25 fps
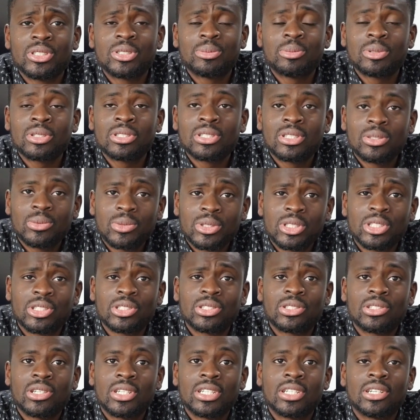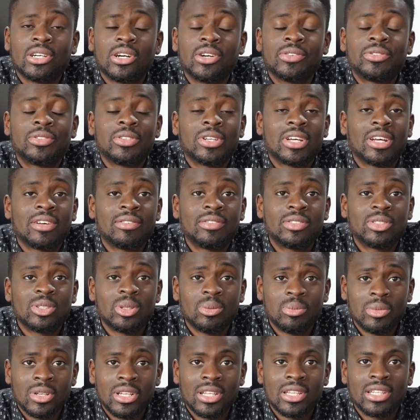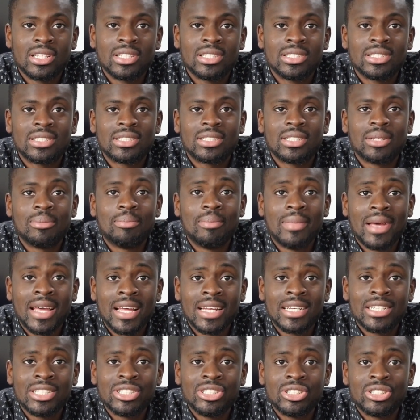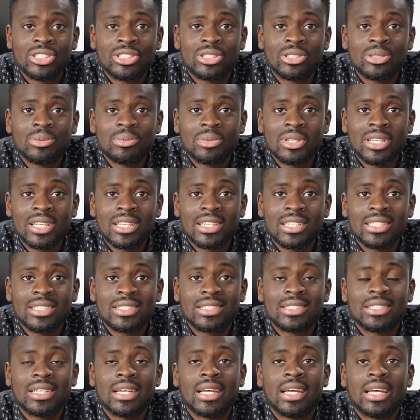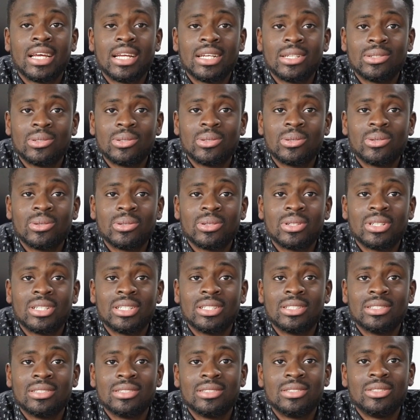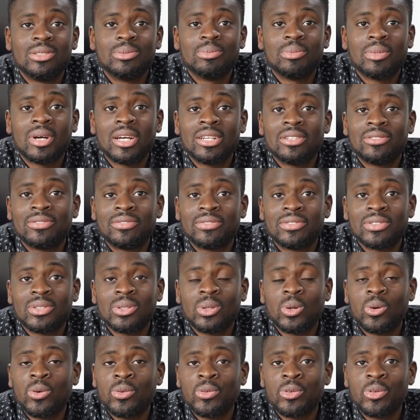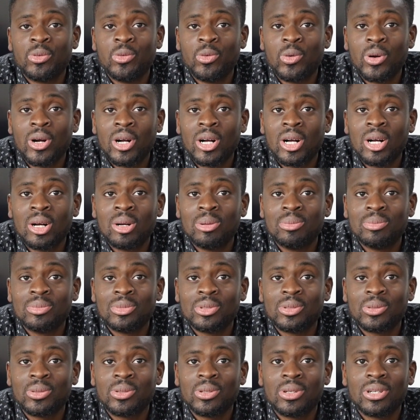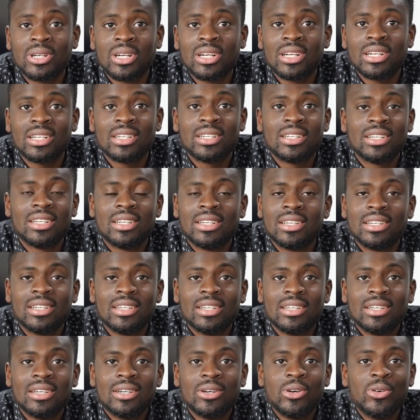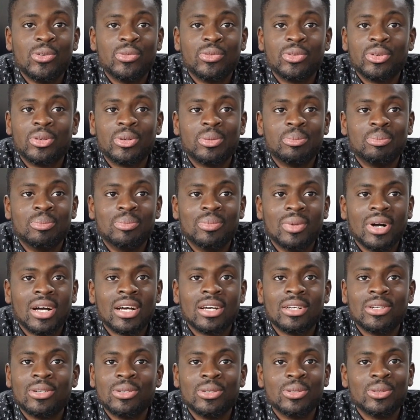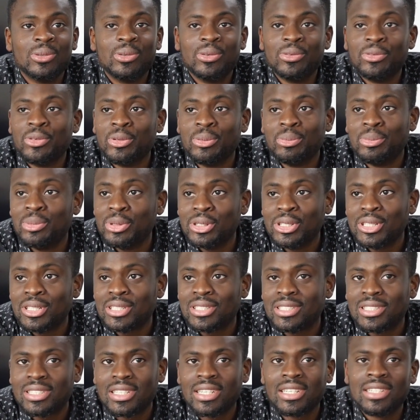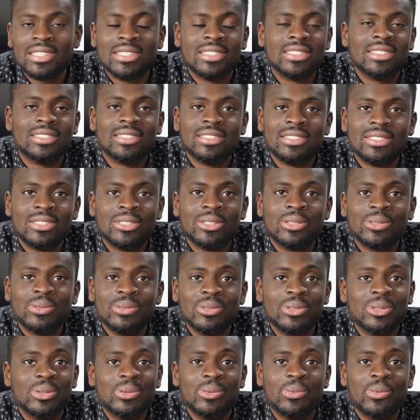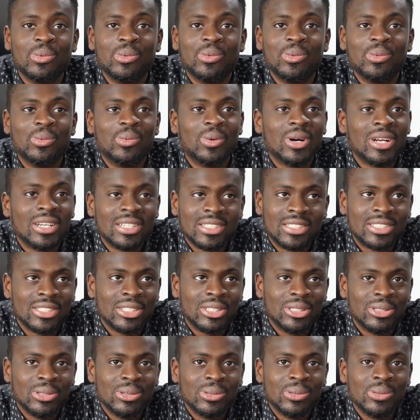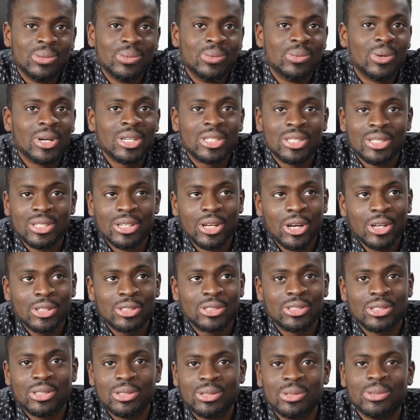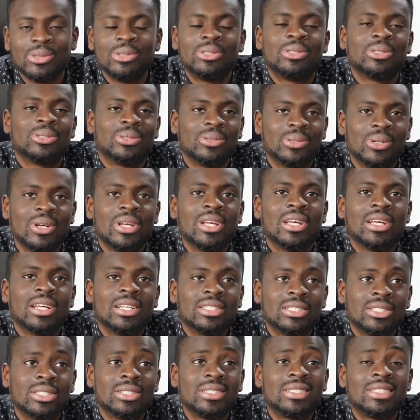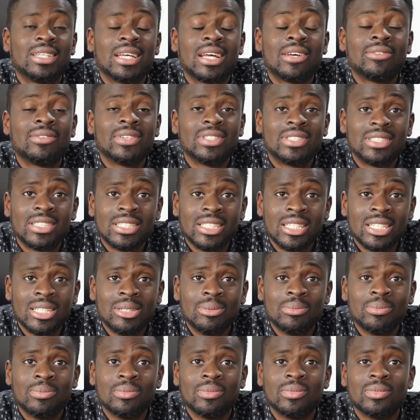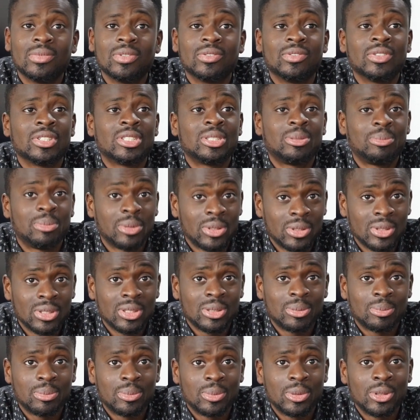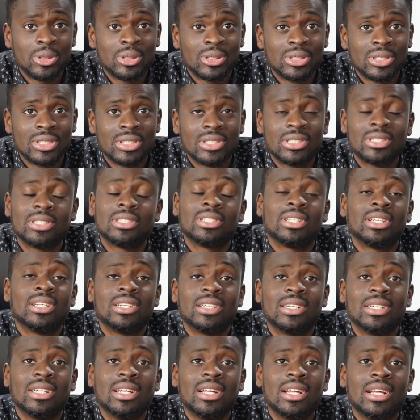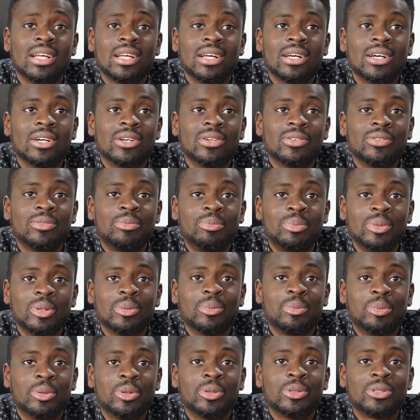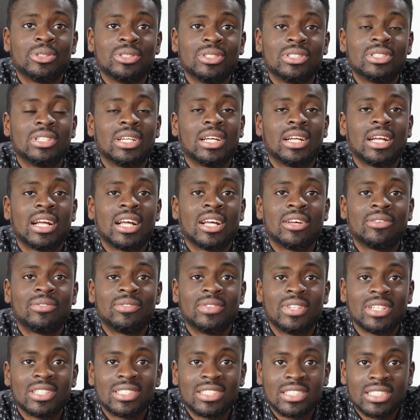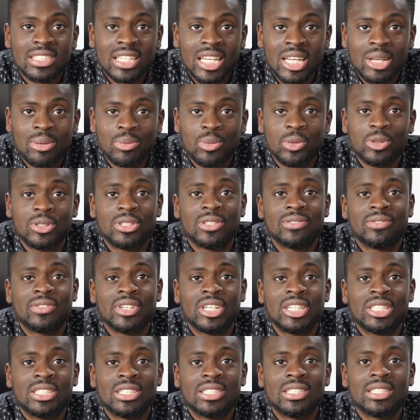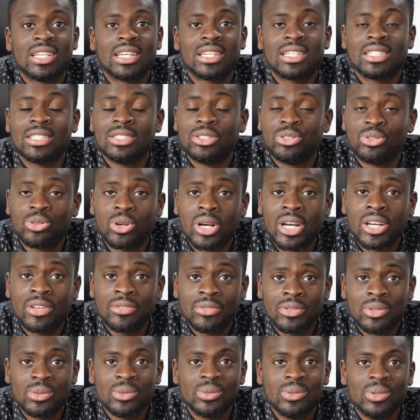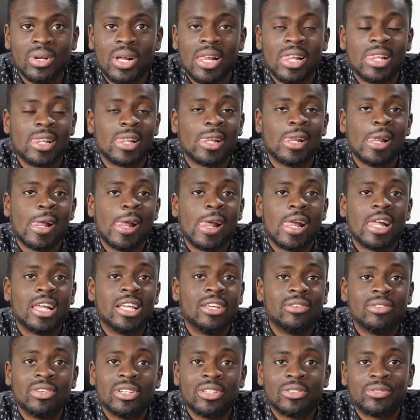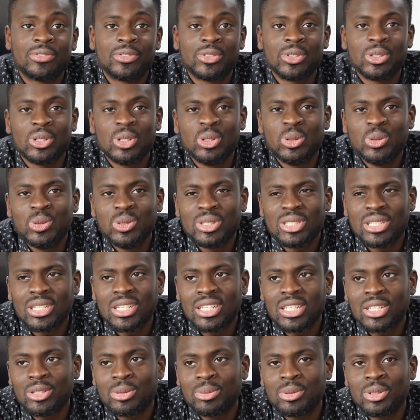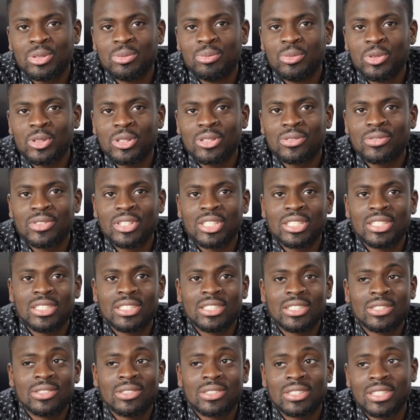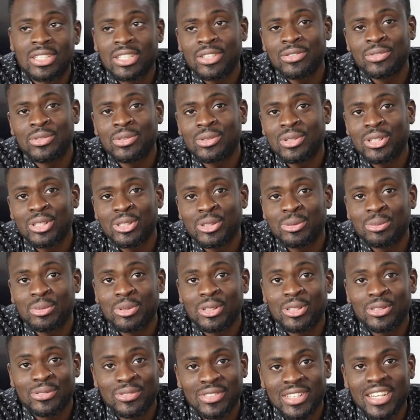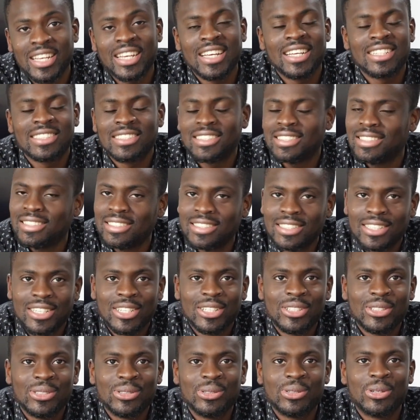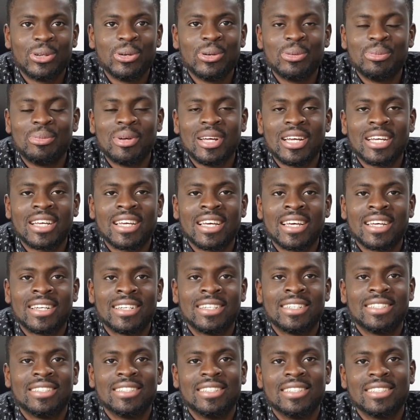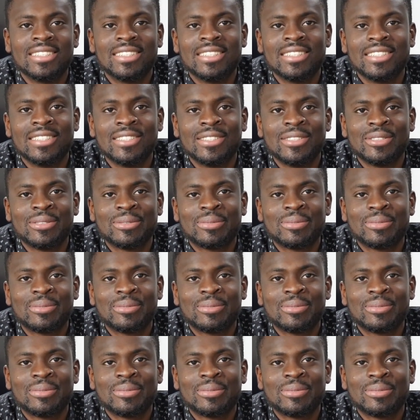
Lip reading: especially when you're starting off, you have so many things to manage, so many things to handle, and you might feel overwhelmed or overbooked, and you don't know what to do, what not to do. So it's good to have a team of experienced persons and of persons that have the same motivation that can drive you. And even if you're losing a little bit of motivation, they'll give you a little bit of theirs and you'll go back at it again.